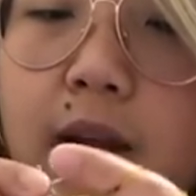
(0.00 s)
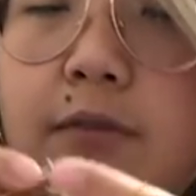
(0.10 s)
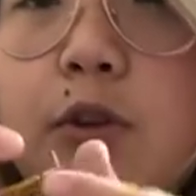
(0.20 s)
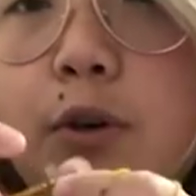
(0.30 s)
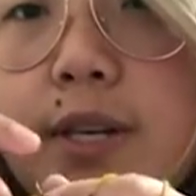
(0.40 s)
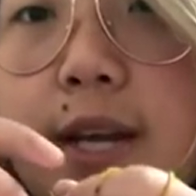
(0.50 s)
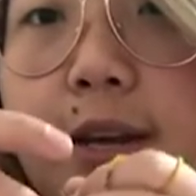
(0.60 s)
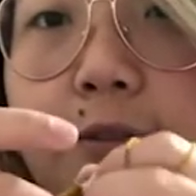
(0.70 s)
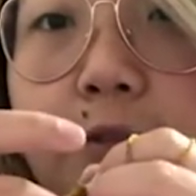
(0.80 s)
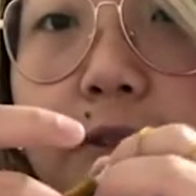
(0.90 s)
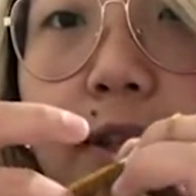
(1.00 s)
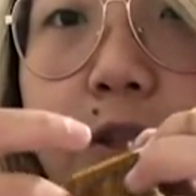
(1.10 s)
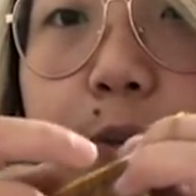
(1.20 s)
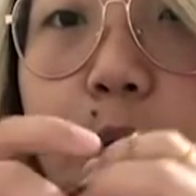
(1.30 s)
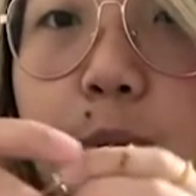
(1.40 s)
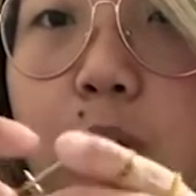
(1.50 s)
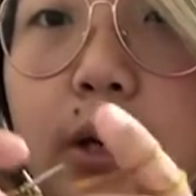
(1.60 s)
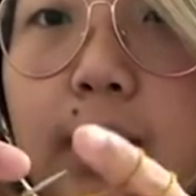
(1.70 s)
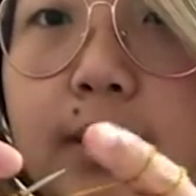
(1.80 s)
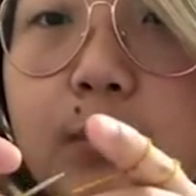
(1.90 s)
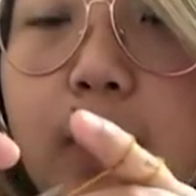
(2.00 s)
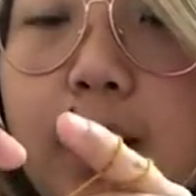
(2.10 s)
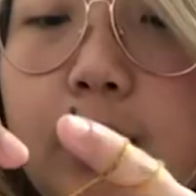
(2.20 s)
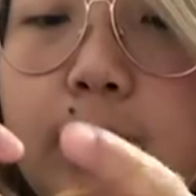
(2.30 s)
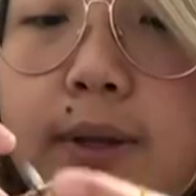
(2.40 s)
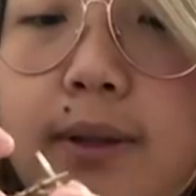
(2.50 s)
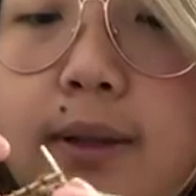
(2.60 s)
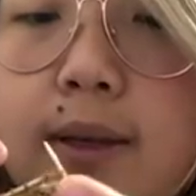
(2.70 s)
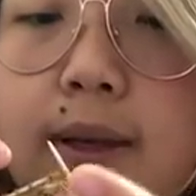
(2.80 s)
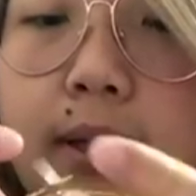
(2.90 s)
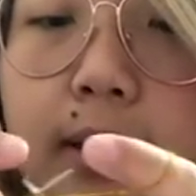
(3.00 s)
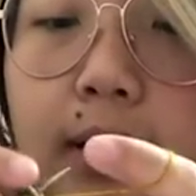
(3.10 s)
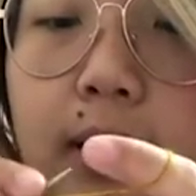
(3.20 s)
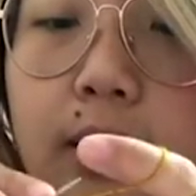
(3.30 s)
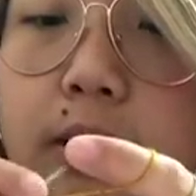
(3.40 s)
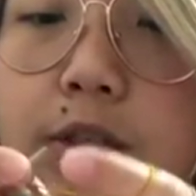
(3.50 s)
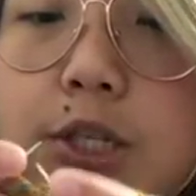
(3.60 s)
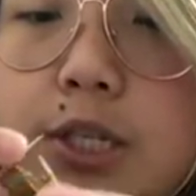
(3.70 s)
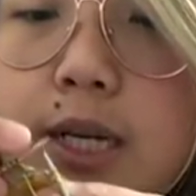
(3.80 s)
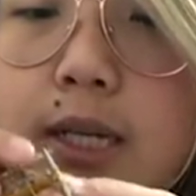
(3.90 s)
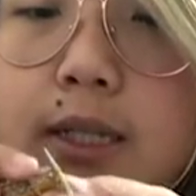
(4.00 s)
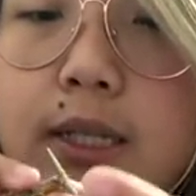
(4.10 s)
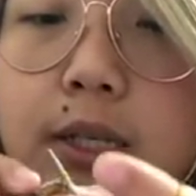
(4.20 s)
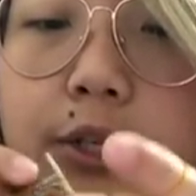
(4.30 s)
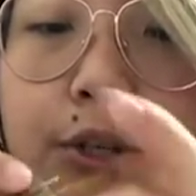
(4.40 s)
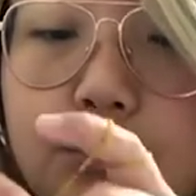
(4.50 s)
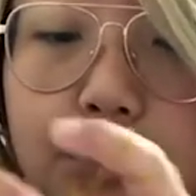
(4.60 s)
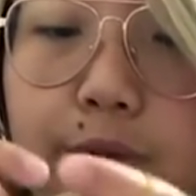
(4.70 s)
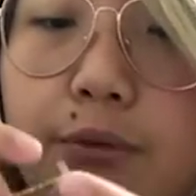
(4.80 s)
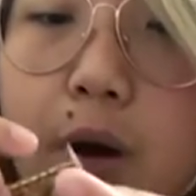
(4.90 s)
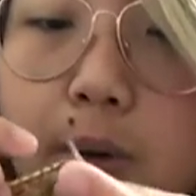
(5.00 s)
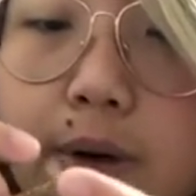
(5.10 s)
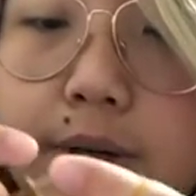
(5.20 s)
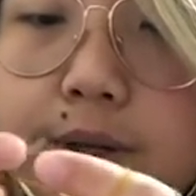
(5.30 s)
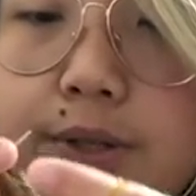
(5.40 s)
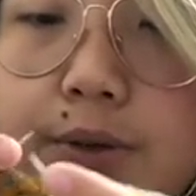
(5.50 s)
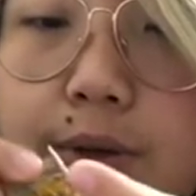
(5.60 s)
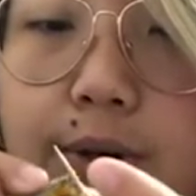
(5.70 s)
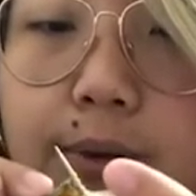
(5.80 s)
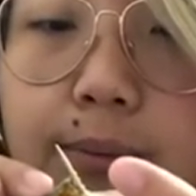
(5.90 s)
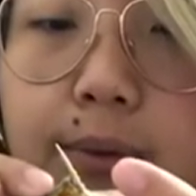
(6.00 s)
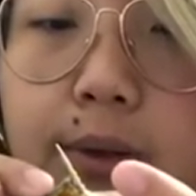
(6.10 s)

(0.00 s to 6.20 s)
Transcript: I have no idea if this would work as well with English style knitters or throwers or